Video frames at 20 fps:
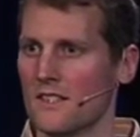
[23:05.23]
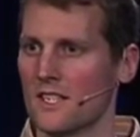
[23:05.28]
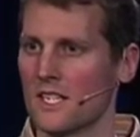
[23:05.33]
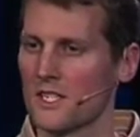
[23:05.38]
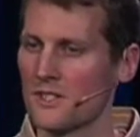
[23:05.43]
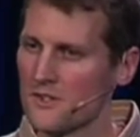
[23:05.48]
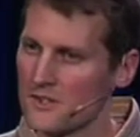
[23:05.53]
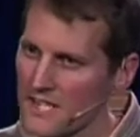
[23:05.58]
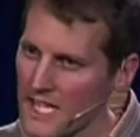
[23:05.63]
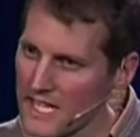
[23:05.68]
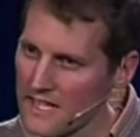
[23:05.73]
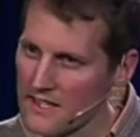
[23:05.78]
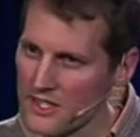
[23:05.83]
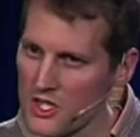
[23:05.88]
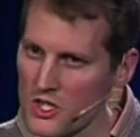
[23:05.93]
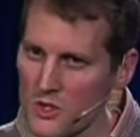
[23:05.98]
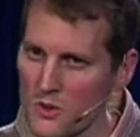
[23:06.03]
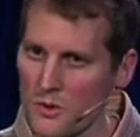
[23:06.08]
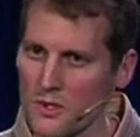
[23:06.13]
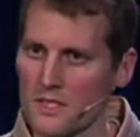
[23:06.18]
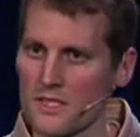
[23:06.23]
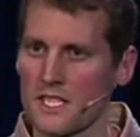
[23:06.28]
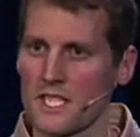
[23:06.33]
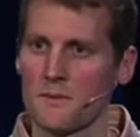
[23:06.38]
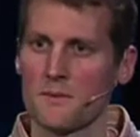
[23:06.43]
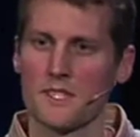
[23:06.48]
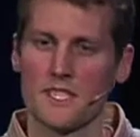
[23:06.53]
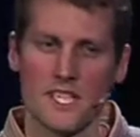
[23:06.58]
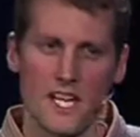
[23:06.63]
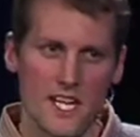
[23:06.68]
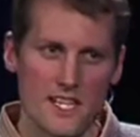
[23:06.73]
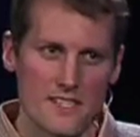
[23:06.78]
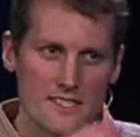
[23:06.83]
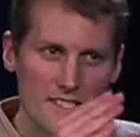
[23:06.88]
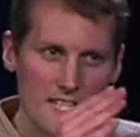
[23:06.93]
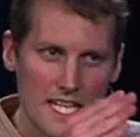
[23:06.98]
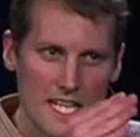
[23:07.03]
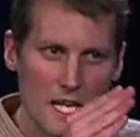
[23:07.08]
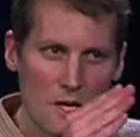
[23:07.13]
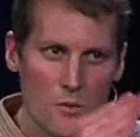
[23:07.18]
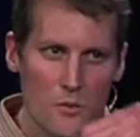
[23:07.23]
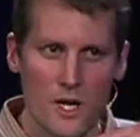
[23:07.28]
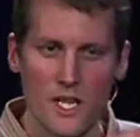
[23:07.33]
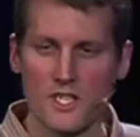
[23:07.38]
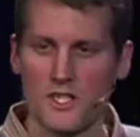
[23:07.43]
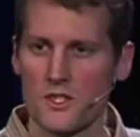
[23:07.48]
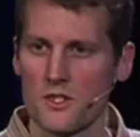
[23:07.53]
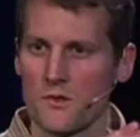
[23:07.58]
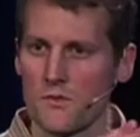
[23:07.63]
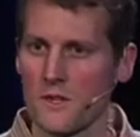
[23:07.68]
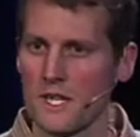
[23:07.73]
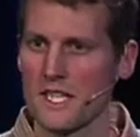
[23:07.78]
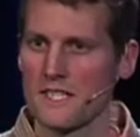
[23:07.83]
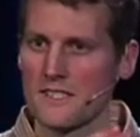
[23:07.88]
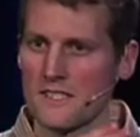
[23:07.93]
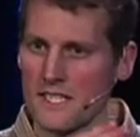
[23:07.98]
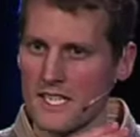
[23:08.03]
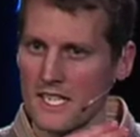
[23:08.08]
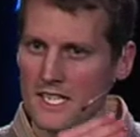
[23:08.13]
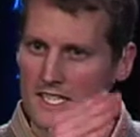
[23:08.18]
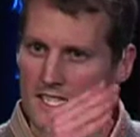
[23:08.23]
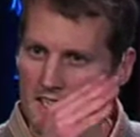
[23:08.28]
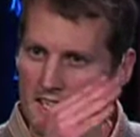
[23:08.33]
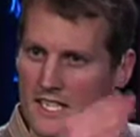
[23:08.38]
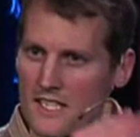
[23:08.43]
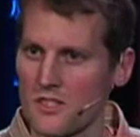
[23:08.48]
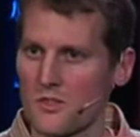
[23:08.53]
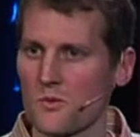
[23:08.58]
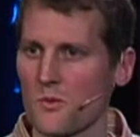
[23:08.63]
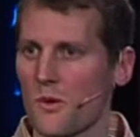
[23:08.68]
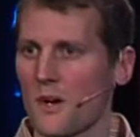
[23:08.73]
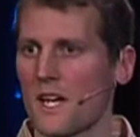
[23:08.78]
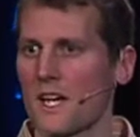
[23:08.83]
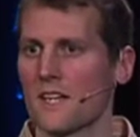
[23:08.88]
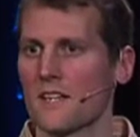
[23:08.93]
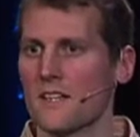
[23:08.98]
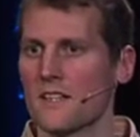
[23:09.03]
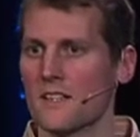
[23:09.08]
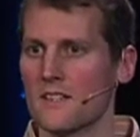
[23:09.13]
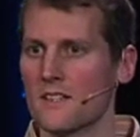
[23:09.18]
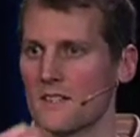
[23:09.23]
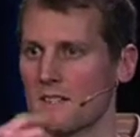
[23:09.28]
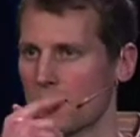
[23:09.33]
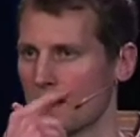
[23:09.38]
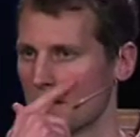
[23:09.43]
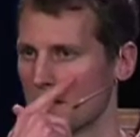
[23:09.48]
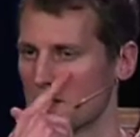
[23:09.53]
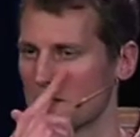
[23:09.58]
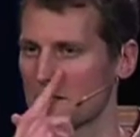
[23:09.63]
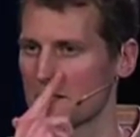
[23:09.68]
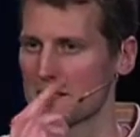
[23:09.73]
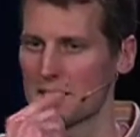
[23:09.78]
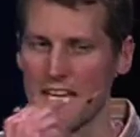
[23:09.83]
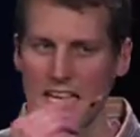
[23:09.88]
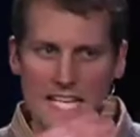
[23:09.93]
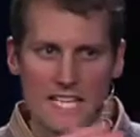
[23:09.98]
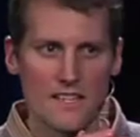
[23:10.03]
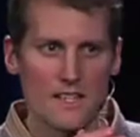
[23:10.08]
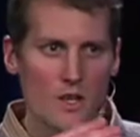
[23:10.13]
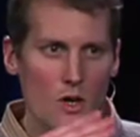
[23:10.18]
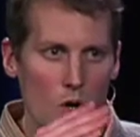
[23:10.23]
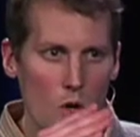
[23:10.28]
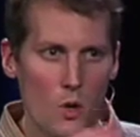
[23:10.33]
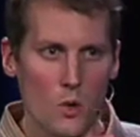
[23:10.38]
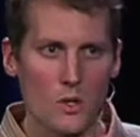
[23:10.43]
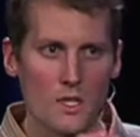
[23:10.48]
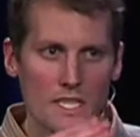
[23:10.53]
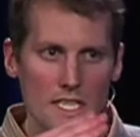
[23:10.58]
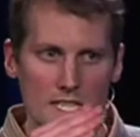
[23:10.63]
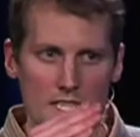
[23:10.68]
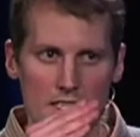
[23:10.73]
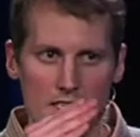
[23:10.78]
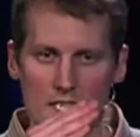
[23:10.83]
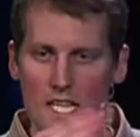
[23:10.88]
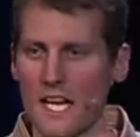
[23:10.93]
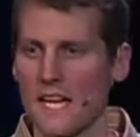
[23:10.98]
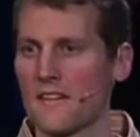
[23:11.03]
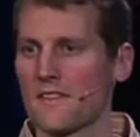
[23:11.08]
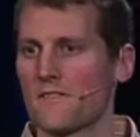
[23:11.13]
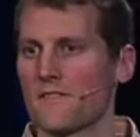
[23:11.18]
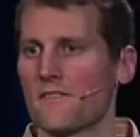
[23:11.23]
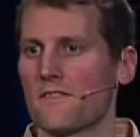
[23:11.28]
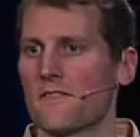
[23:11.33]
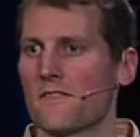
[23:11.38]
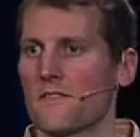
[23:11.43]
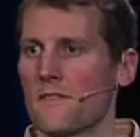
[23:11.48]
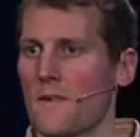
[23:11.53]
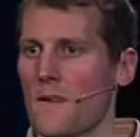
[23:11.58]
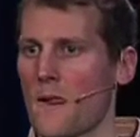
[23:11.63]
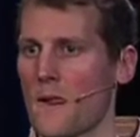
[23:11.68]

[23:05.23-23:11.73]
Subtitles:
And you take the short term, and God is saying, I want you to raise kids this way. Take the holy life.